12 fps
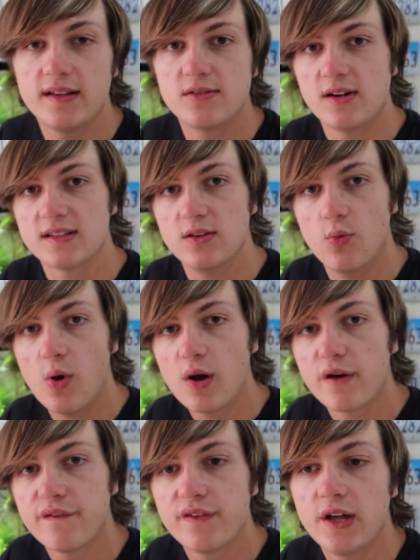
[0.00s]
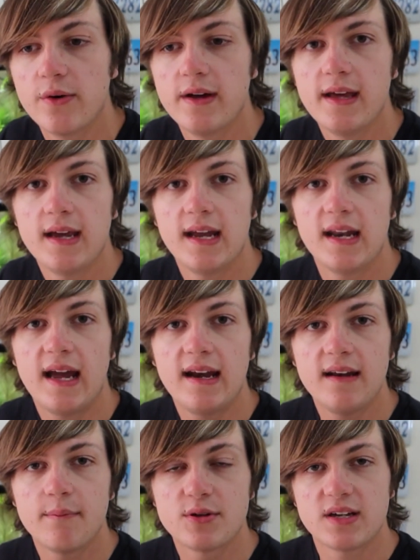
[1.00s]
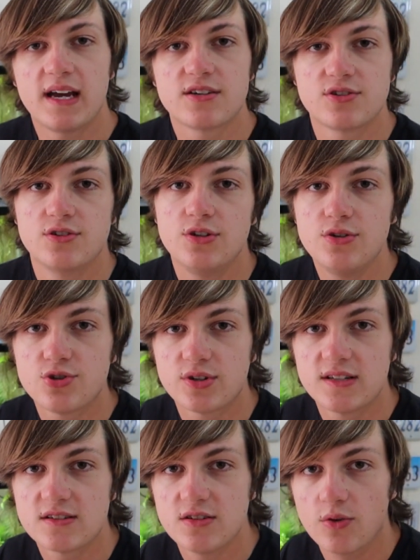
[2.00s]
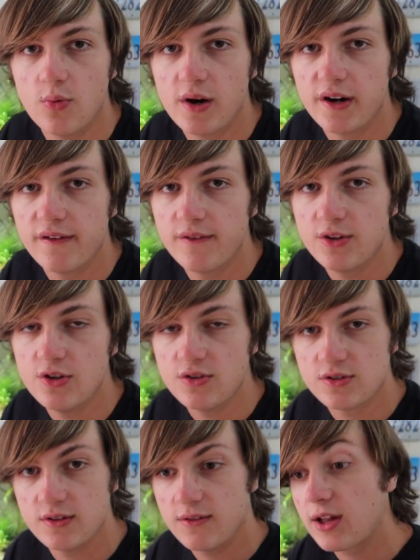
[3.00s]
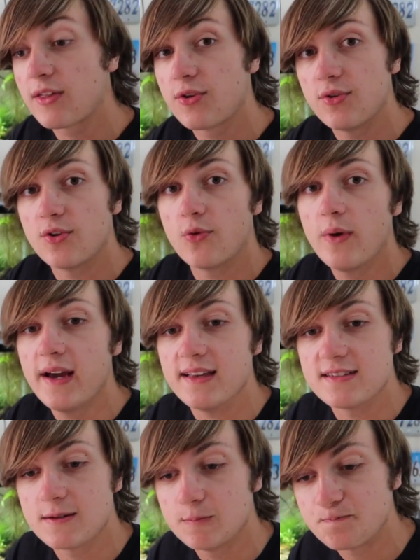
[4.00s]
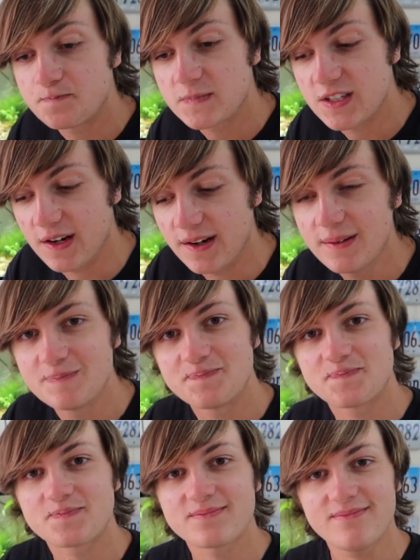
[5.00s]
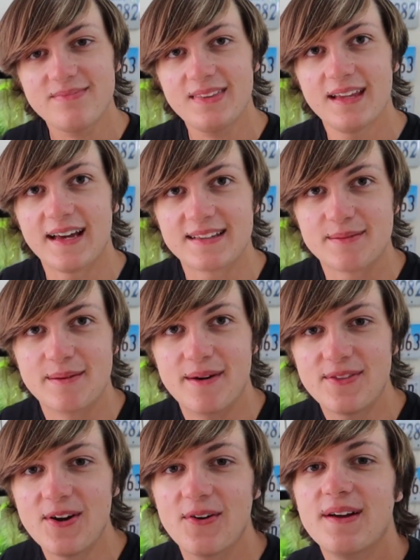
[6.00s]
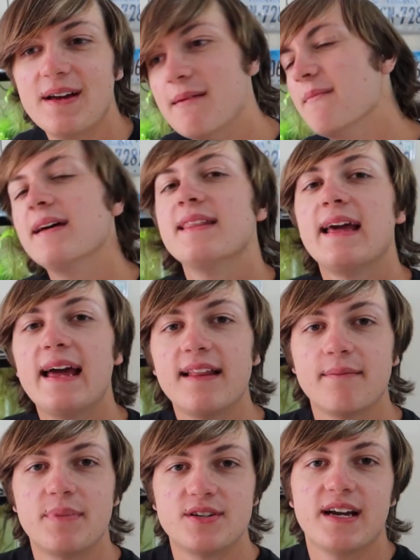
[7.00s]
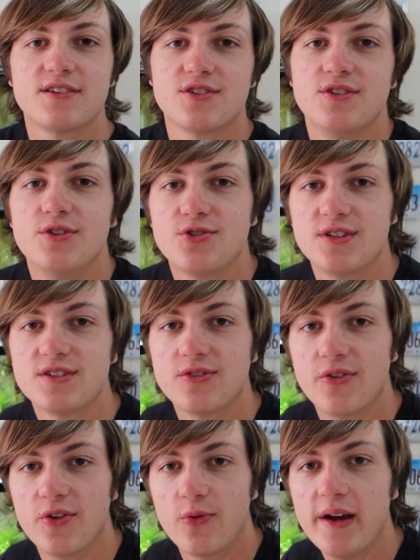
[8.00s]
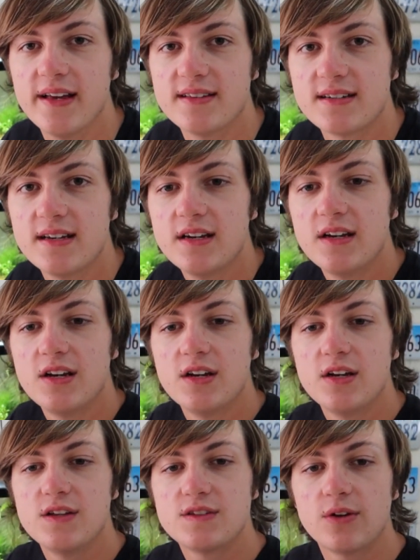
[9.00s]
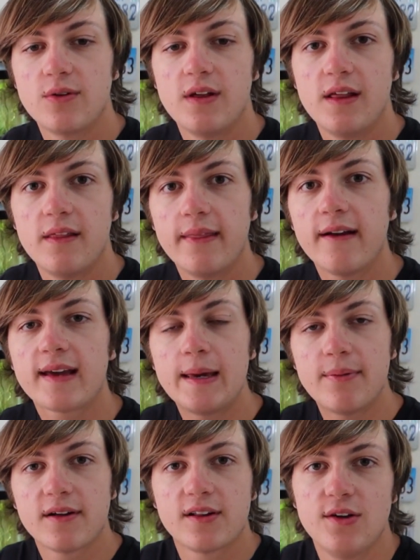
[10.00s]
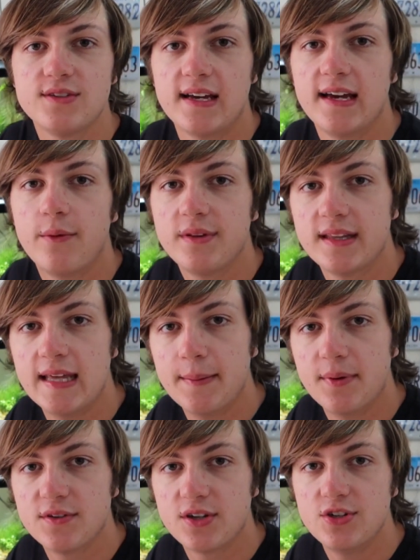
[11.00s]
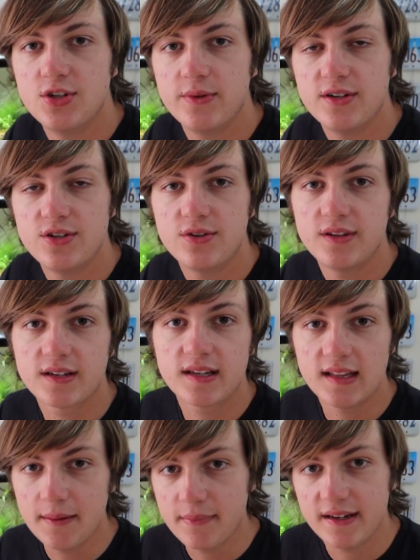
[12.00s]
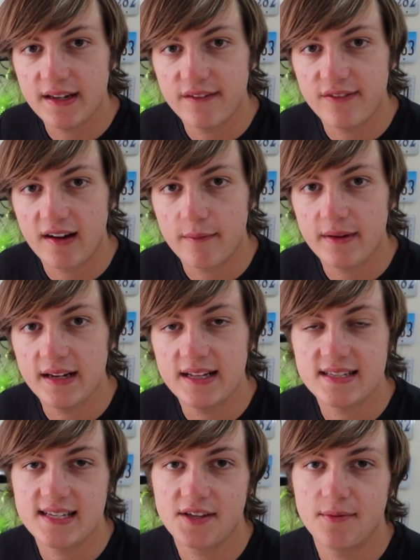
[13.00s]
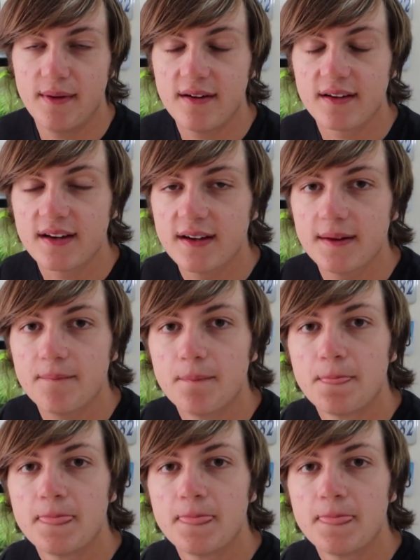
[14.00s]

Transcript: redirecting water flow and adding a bunch of extra nutrients to the water use, like through their waste. Sorry, got something in my throat. But they add a bunch of extra nutrients through their waste. So they're keeping a close eye on what the hippos are doing to the Colombian environment in South America.